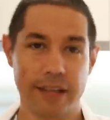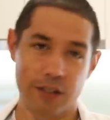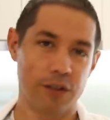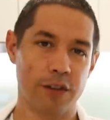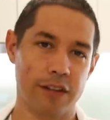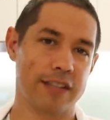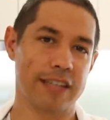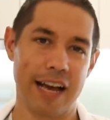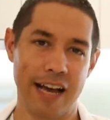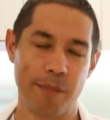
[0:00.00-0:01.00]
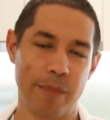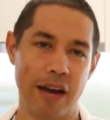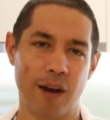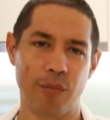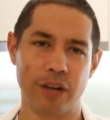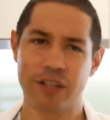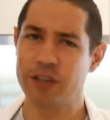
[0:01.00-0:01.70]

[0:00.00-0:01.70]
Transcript: Next on the list are power bricks.